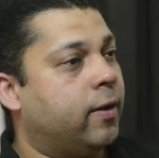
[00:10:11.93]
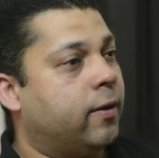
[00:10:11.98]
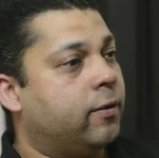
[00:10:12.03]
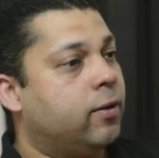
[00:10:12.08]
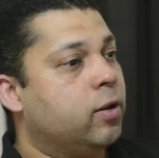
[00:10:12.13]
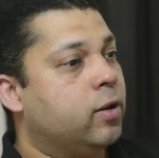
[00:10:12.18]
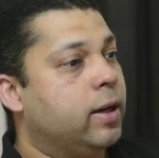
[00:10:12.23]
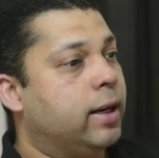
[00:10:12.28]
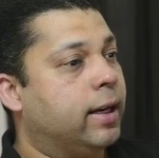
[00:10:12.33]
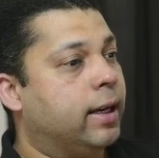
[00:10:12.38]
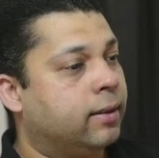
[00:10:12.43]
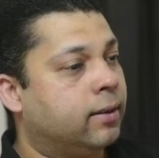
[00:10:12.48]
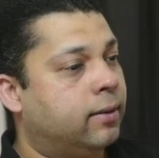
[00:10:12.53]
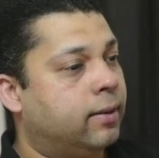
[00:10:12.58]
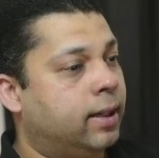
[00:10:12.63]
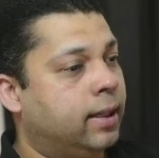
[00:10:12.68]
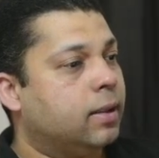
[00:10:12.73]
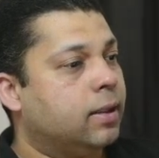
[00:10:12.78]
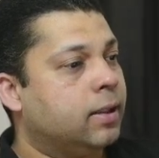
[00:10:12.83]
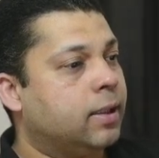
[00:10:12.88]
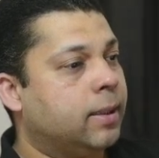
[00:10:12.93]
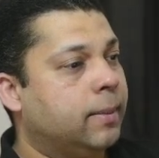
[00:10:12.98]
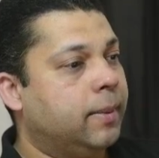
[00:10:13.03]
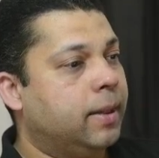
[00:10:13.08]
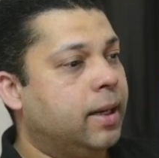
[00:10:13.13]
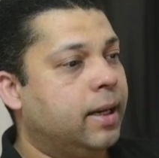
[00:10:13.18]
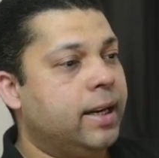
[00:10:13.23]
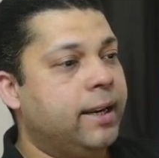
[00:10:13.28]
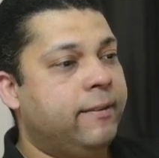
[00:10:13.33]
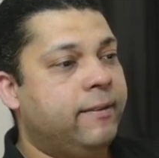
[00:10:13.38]
way of doing it, right?
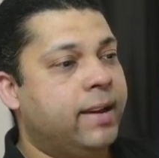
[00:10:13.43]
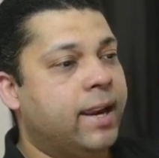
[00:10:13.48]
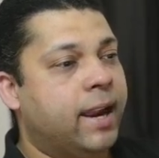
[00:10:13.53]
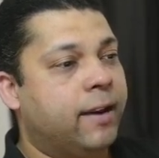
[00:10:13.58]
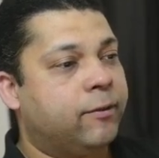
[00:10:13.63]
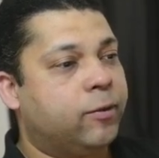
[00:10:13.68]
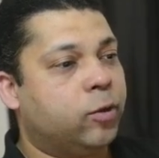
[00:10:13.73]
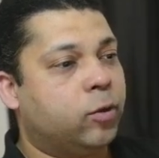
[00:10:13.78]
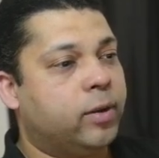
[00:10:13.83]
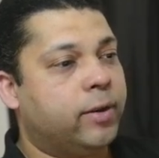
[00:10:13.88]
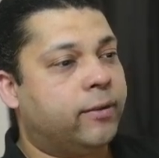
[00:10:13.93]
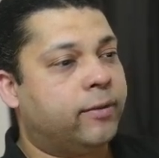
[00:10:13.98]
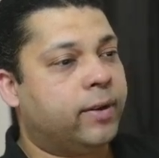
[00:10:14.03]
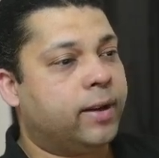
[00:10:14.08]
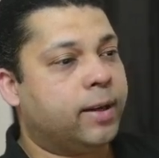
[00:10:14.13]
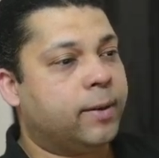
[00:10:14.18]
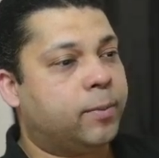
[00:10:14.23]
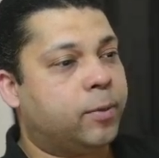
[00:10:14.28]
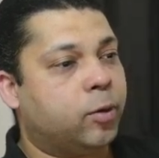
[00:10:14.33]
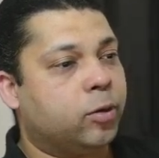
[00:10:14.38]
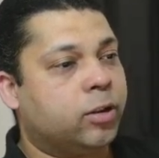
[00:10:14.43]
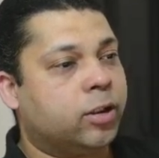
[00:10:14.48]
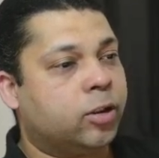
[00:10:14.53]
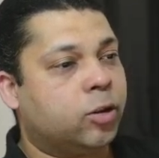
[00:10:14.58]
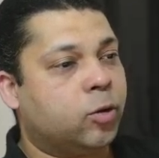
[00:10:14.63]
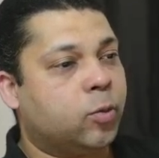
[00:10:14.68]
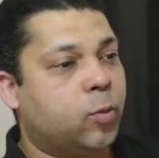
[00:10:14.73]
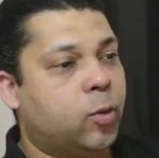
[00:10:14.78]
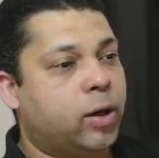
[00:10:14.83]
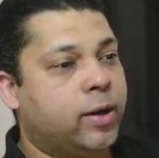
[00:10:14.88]
Similarly, we have two different approaches
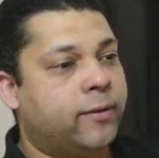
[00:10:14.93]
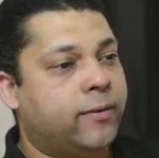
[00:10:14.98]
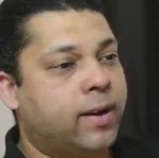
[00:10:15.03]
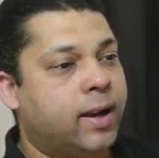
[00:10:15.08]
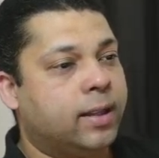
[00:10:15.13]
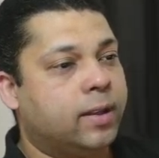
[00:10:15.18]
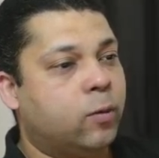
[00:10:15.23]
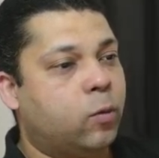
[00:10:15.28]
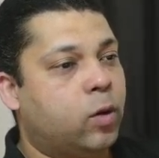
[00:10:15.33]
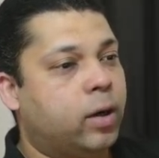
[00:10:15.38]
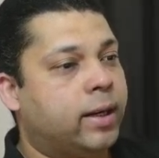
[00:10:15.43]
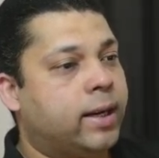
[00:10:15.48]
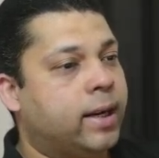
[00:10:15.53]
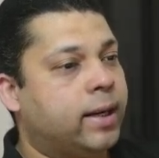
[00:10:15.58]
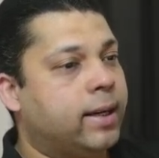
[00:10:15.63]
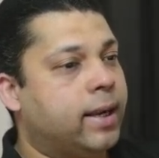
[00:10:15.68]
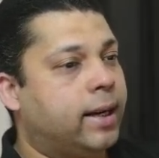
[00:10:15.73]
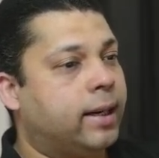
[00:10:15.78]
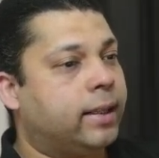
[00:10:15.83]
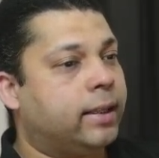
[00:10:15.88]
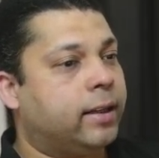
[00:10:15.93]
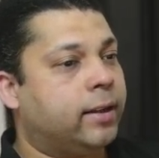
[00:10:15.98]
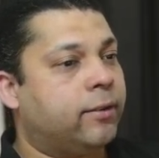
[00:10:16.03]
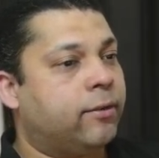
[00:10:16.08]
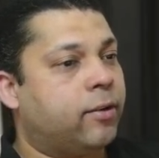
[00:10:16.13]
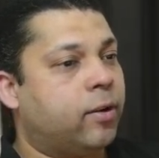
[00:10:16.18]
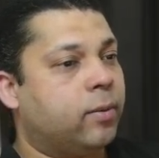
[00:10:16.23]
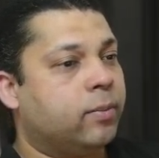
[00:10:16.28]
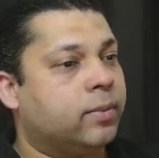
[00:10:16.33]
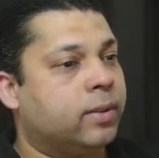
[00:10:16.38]
to modify the working directory
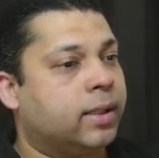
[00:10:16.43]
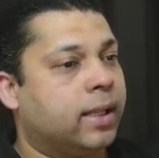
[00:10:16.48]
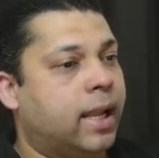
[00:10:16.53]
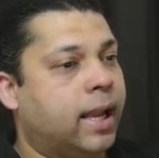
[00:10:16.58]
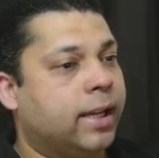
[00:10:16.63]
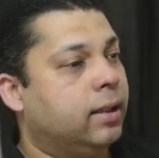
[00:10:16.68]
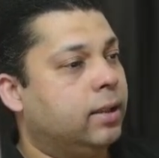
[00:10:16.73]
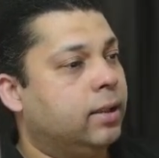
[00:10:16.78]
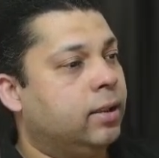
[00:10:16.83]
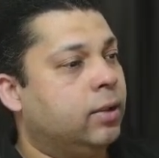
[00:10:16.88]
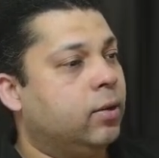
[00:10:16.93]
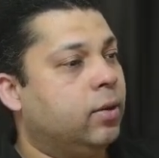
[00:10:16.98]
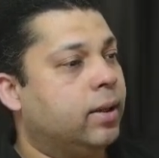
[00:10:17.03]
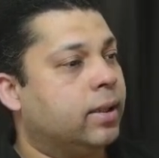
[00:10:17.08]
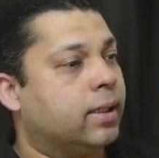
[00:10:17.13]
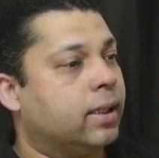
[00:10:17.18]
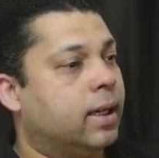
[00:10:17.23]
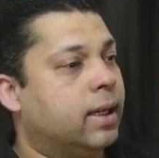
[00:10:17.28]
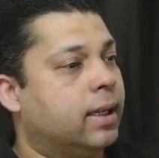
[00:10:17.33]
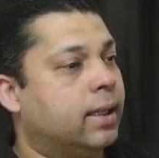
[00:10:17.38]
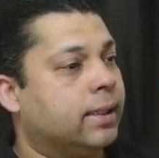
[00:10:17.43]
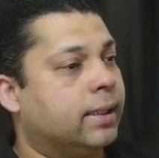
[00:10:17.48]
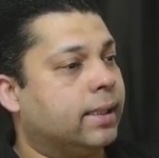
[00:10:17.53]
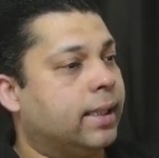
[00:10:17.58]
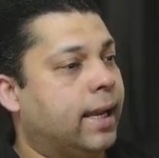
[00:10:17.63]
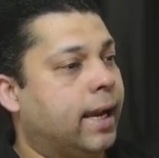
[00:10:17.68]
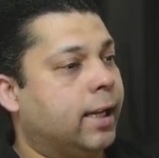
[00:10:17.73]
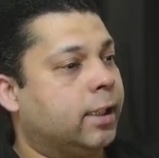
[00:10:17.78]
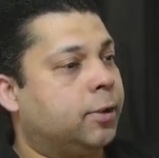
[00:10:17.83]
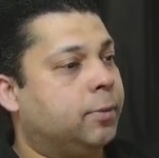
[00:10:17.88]
from
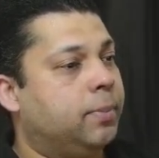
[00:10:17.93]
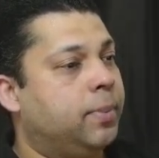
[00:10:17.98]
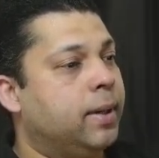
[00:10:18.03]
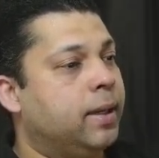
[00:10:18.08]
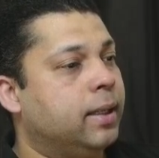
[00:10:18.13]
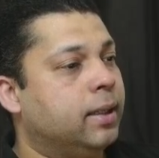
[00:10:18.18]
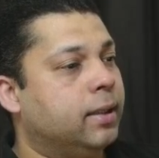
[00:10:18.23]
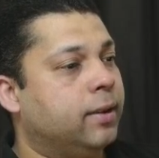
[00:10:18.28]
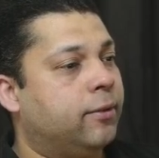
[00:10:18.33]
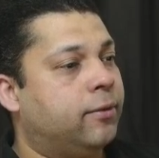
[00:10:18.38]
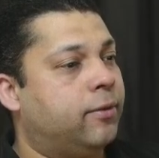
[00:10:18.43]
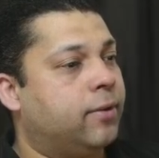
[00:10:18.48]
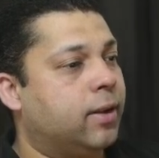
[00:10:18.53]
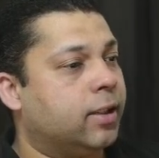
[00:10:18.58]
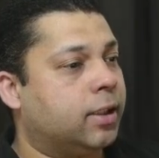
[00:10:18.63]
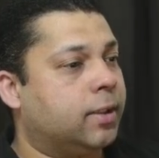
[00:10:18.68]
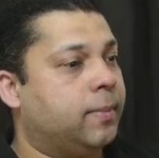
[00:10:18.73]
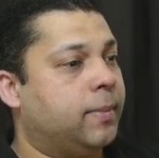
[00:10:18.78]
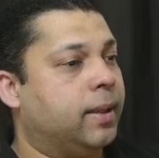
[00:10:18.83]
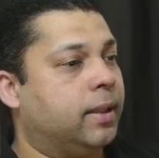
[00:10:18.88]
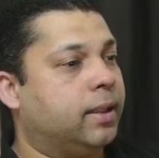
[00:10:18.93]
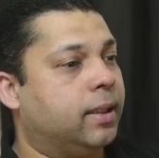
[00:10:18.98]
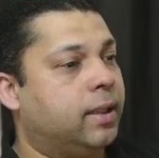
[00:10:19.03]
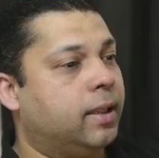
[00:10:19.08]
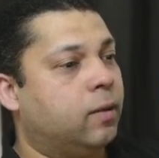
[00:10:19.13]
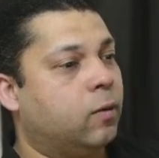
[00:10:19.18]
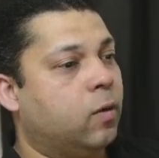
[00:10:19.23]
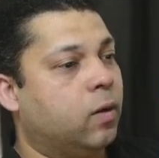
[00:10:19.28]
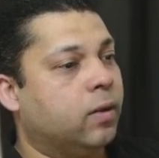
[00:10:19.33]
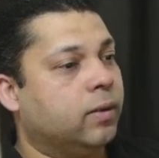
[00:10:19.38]
/usr/bin. The first method
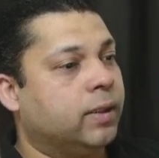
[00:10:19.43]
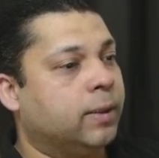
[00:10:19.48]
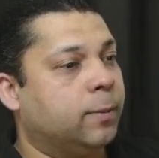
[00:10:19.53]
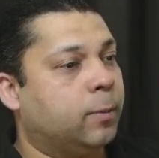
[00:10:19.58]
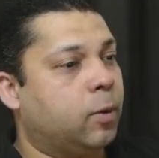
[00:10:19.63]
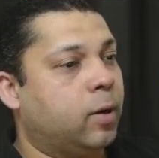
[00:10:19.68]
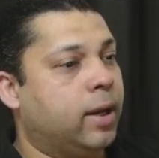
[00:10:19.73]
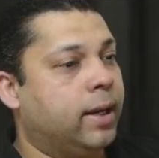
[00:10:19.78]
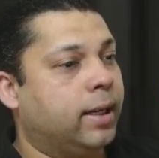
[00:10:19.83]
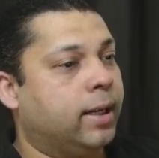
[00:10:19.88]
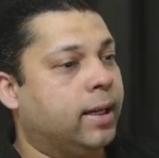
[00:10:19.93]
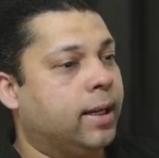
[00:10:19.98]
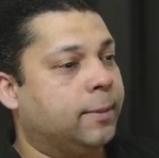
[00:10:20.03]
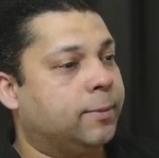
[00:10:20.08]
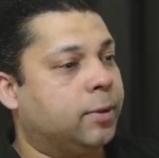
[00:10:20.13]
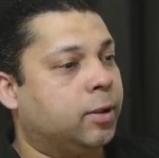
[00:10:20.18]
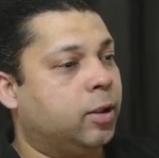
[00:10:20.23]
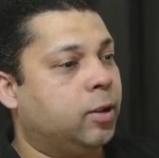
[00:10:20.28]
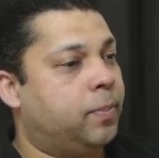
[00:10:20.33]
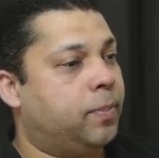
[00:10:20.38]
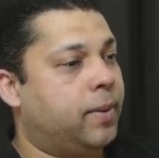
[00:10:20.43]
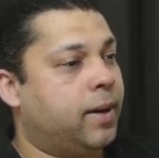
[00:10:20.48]
involves employing an absolute